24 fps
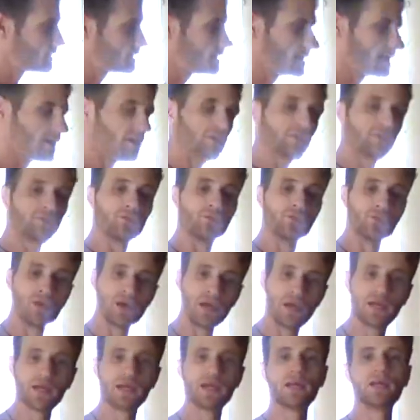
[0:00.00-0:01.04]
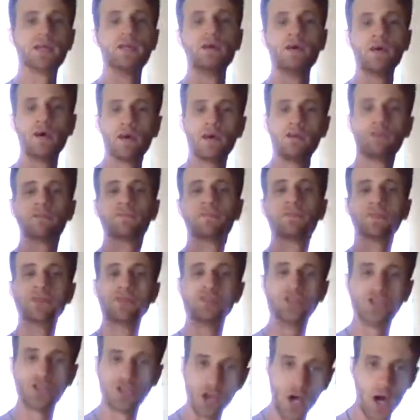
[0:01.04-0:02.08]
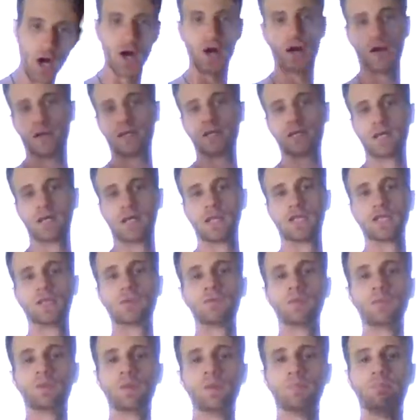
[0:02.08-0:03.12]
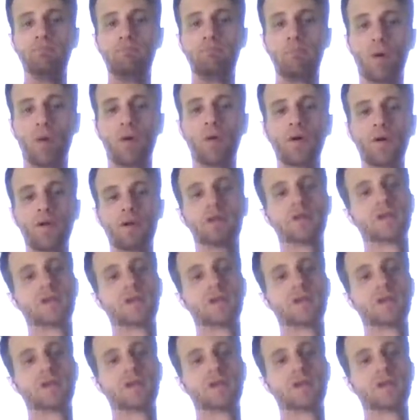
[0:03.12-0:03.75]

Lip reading: Get rid of the junk and you will be born